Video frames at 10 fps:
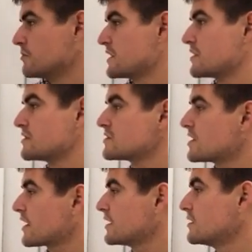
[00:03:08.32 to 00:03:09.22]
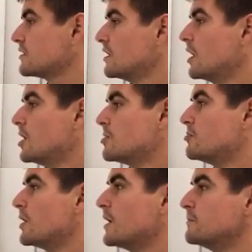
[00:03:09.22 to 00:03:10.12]
here in a second,
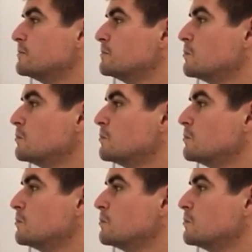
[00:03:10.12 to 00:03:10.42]
but